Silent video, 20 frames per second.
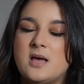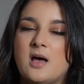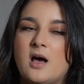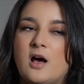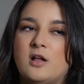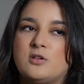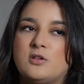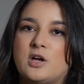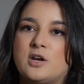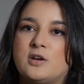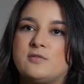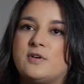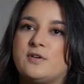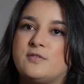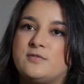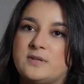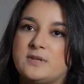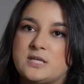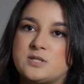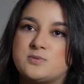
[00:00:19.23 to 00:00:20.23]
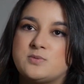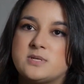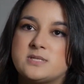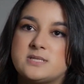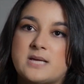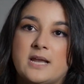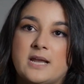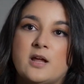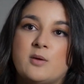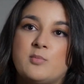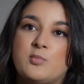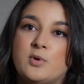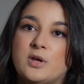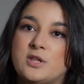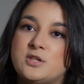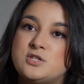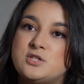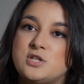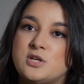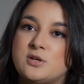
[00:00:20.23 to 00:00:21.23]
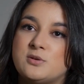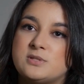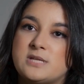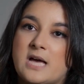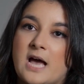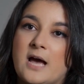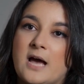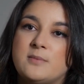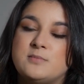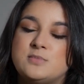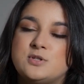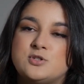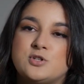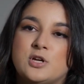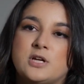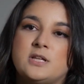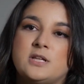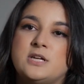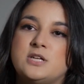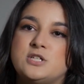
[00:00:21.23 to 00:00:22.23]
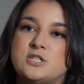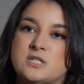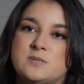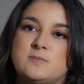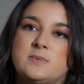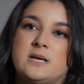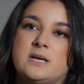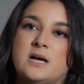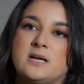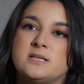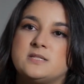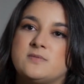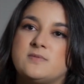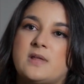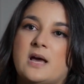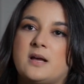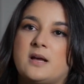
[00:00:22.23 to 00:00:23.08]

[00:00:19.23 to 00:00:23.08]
A lot of our fleets will sign up with Geotab strictly just because of that